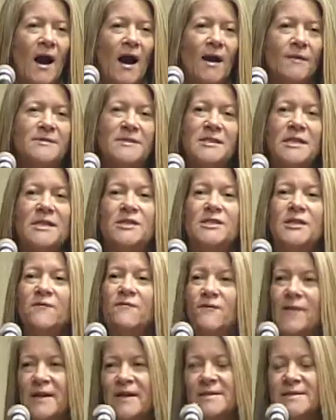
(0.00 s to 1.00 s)
I was teaching
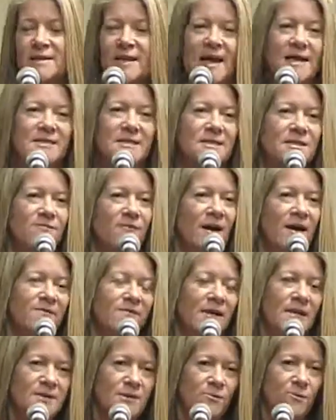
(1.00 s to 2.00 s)
fitness classes 5
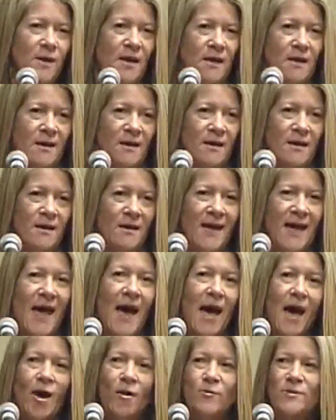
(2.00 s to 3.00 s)
days a week.
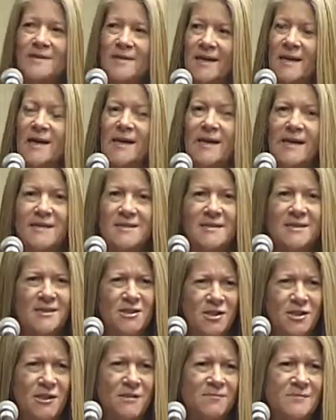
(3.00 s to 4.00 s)
How was I going to get to the
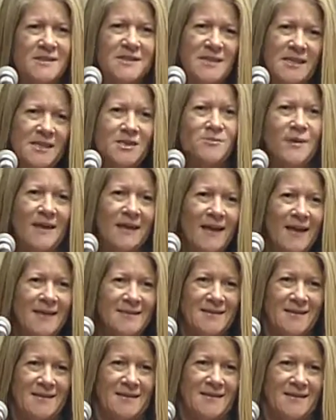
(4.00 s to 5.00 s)
gym to teach my
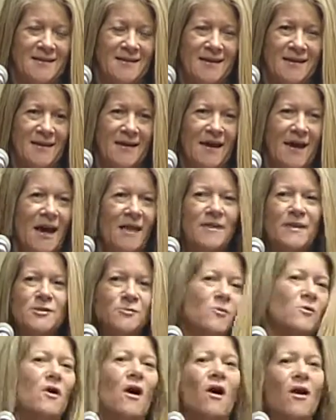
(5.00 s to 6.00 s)
classes? This
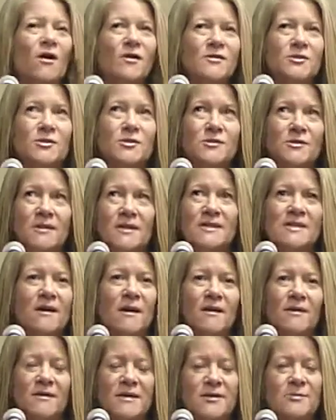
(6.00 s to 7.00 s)

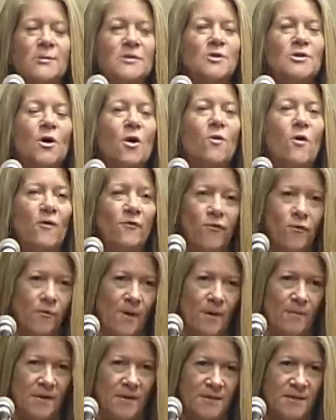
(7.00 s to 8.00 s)
was so
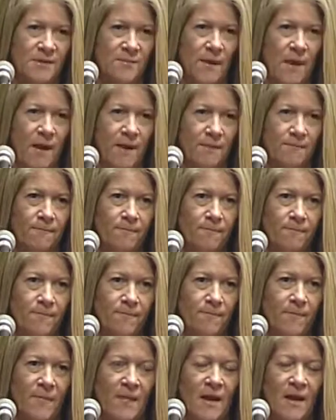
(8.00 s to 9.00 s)
overwhelming to me,
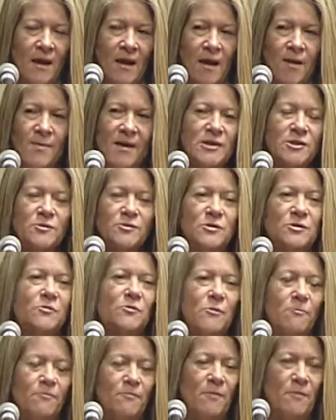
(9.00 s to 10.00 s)
because those were
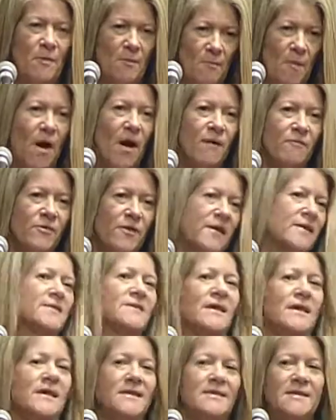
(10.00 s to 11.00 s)
the mom things
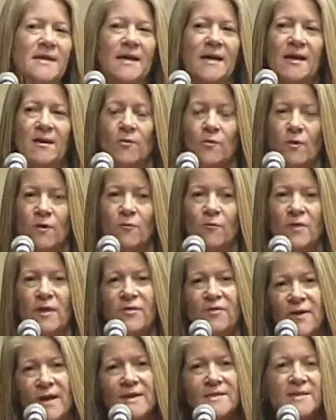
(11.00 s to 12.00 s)
that I did, or the
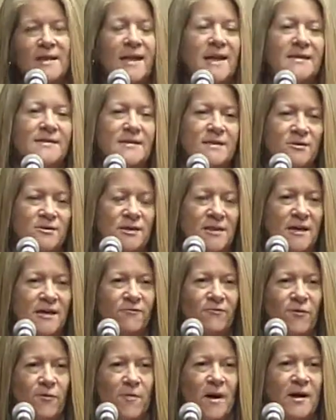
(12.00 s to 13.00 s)
things that I still did
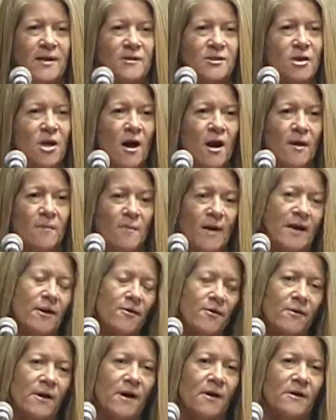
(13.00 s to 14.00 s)
for my job, my
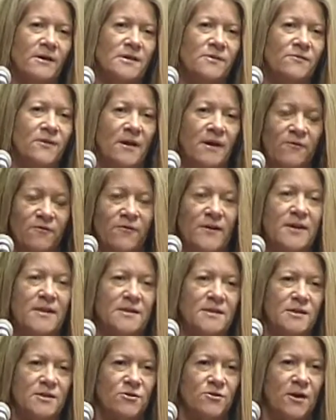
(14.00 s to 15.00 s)
career as a
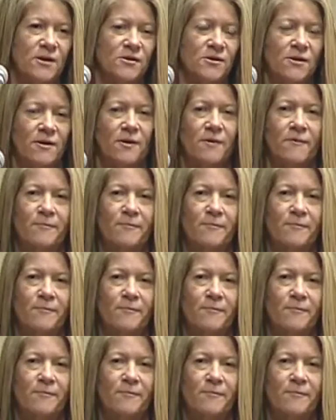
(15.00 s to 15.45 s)
fitness instructor.